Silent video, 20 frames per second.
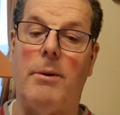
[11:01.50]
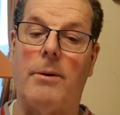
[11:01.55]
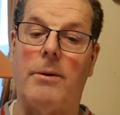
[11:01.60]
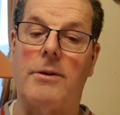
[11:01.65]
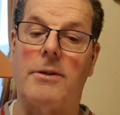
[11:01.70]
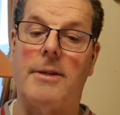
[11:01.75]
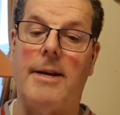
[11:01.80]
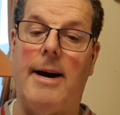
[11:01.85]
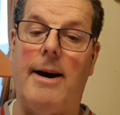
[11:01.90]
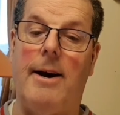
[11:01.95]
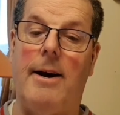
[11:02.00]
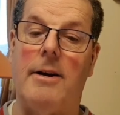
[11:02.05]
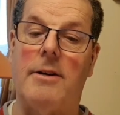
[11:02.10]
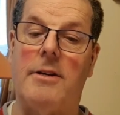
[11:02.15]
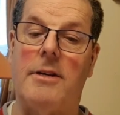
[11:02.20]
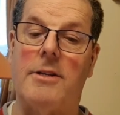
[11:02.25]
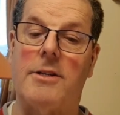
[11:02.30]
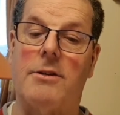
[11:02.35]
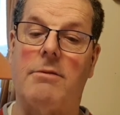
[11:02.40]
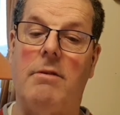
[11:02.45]
books that are
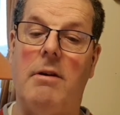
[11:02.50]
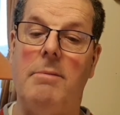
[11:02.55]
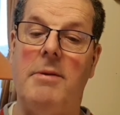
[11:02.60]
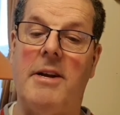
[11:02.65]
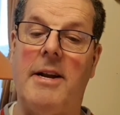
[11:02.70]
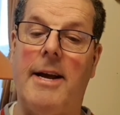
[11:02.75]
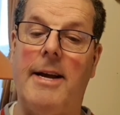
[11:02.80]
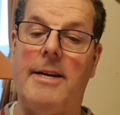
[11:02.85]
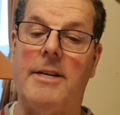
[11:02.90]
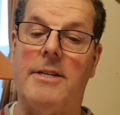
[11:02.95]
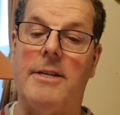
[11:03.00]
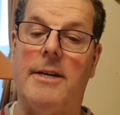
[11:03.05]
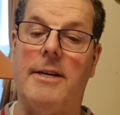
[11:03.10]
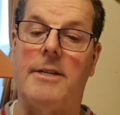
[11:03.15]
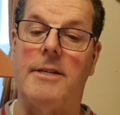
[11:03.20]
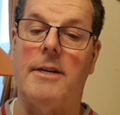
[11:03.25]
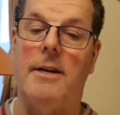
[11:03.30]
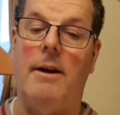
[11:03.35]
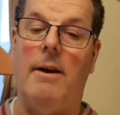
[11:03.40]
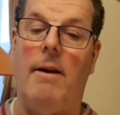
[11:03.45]

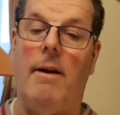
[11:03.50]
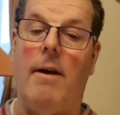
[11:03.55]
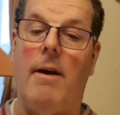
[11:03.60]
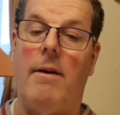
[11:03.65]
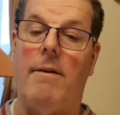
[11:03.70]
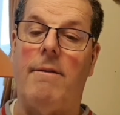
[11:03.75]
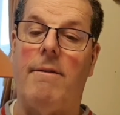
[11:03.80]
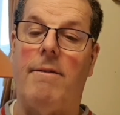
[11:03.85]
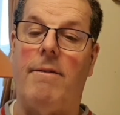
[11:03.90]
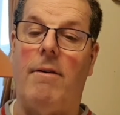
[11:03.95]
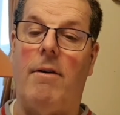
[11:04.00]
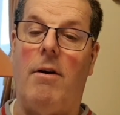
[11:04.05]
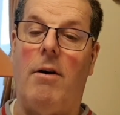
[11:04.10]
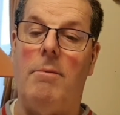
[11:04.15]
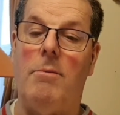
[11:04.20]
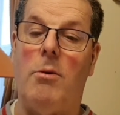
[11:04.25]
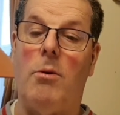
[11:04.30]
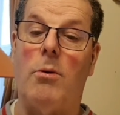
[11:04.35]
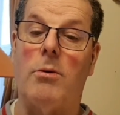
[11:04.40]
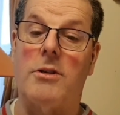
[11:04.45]
discriminated
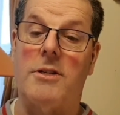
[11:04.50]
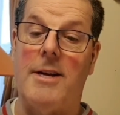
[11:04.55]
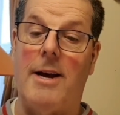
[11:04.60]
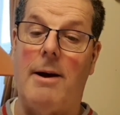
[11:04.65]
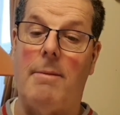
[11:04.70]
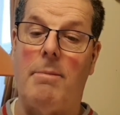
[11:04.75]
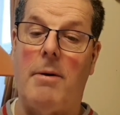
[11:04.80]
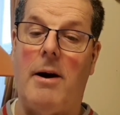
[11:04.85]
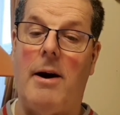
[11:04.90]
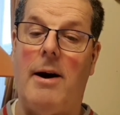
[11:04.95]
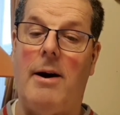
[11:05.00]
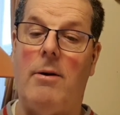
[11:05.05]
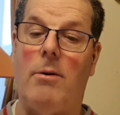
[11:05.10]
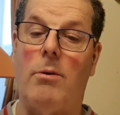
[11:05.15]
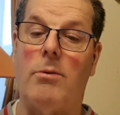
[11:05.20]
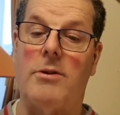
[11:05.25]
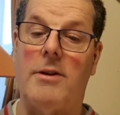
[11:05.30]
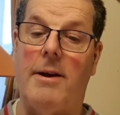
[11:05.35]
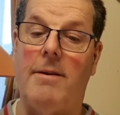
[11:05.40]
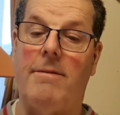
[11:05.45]
from or set apart
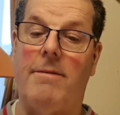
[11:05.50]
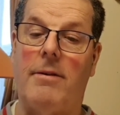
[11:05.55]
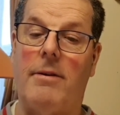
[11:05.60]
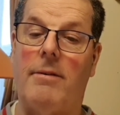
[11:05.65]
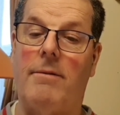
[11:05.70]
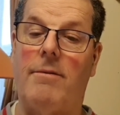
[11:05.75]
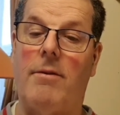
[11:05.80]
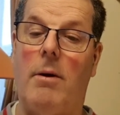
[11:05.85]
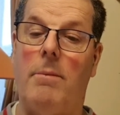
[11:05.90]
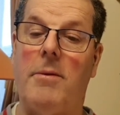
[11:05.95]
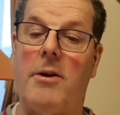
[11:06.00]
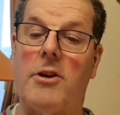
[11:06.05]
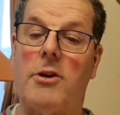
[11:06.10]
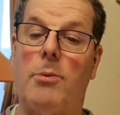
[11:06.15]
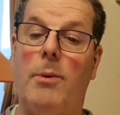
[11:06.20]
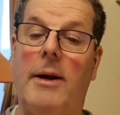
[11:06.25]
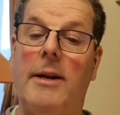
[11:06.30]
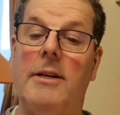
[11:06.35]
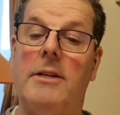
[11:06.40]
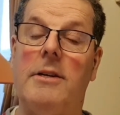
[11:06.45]
or different from the
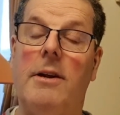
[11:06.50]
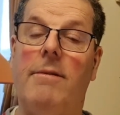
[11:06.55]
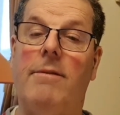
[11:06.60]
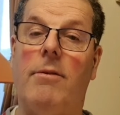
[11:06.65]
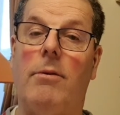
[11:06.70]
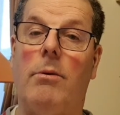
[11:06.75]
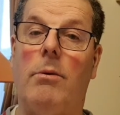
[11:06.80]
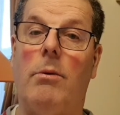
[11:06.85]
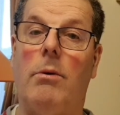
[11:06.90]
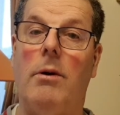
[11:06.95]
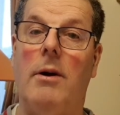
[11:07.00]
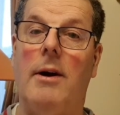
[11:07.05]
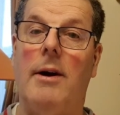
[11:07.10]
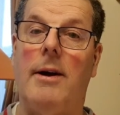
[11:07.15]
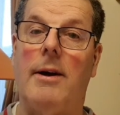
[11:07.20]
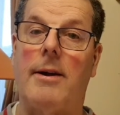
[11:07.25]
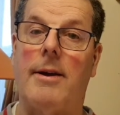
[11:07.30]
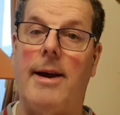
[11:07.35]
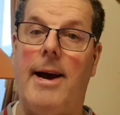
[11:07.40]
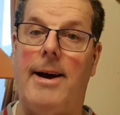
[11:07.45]
24
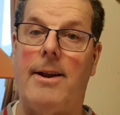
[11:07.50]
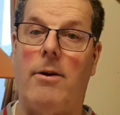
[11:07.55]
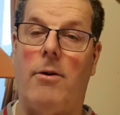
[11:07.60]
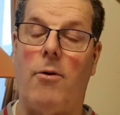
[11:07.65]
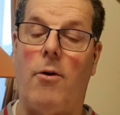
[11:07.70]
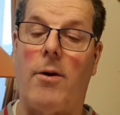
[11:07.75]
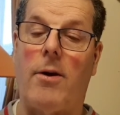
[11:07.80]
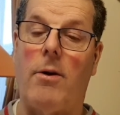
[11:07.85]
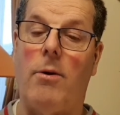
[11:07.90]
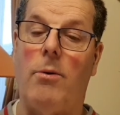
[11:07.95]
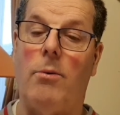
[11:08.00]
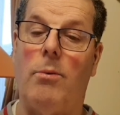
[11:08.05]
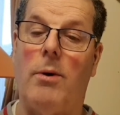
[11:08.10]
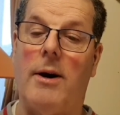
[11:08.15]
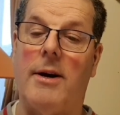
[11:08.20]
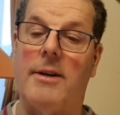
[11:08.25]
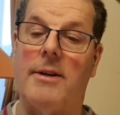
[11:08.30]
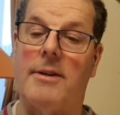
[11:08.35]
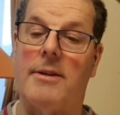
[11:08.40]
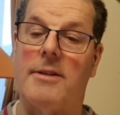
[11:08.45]
canonical
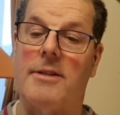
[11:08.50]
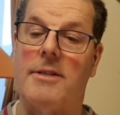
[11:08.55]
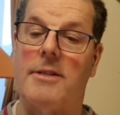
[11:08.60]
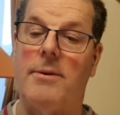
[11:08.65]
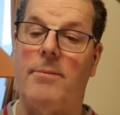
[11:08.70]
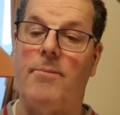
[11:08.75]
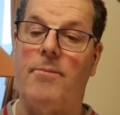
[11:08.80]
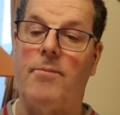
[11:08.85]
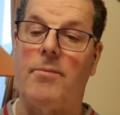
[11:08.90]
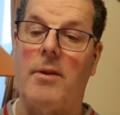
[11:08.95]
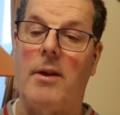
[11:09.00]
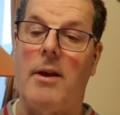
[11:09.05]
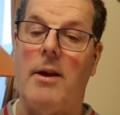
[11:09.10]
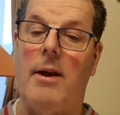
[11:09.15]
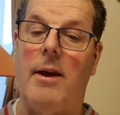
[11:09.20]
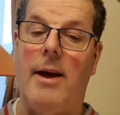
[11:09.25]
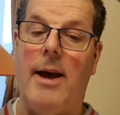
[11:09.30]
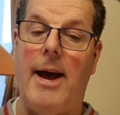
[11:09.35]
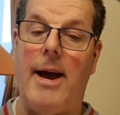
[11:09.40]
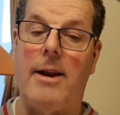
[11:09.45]
ones.
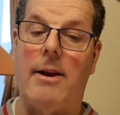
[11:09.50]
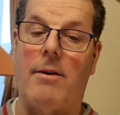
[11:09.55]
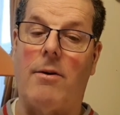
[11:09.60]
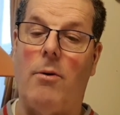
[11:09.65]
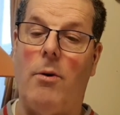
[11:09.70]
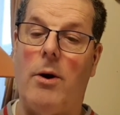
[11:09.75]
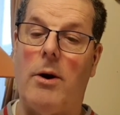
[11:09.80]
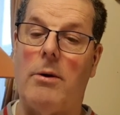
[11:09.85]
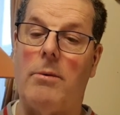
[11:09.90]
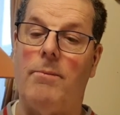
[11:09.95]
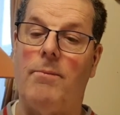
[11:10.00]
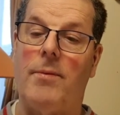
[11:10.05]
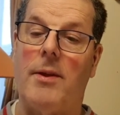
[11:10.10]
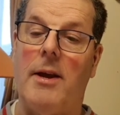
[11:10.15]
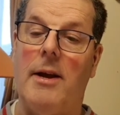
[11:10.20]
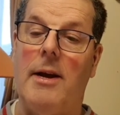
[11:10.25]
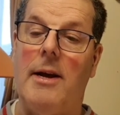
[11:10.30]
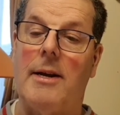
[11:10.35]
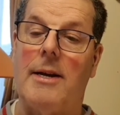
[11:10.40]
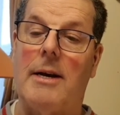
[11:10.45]
End of quote.
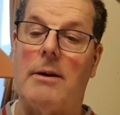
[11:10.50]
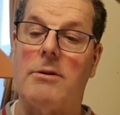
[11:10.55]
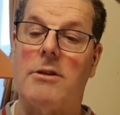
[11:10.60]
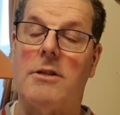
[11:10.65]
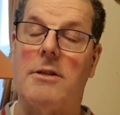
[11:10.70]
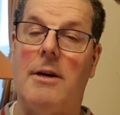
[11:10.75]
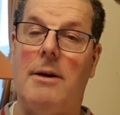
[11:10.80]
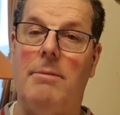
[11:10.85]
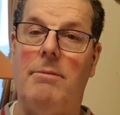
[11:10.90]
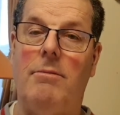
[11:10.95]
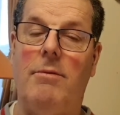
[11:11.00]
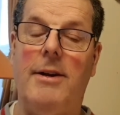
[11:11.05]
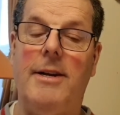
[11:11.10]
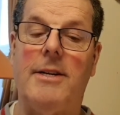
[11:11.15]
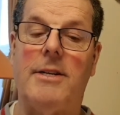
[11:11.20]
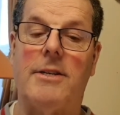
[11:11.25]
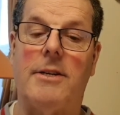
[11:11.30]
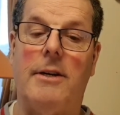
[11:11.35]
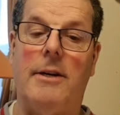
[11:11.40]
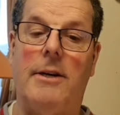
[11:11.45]
Now, some
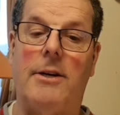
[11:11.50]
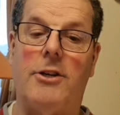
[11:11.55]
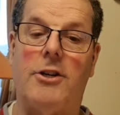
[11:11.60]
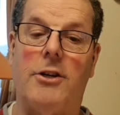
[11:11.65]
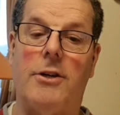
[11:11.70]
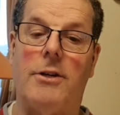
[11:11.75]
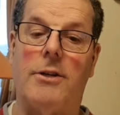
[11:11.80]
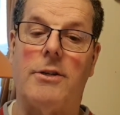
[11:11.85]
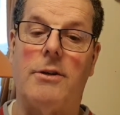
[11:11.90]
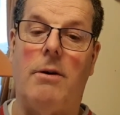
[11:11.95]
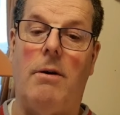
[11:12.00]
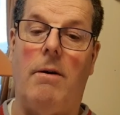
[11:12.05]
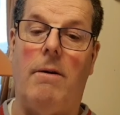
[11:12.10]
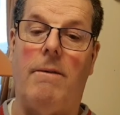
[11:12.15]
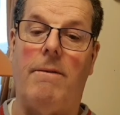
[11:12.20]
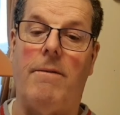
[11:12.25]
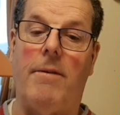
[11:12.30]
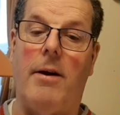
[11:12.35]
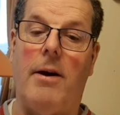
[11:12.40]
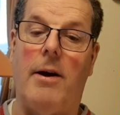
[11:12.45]
researchers
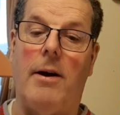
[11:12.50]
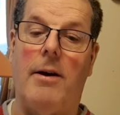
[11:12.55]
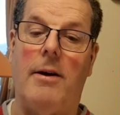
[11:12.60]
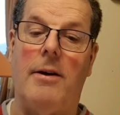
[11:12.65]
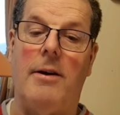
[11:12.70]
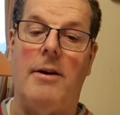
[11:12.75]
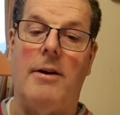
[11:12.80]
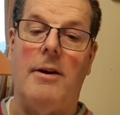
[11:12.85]
of the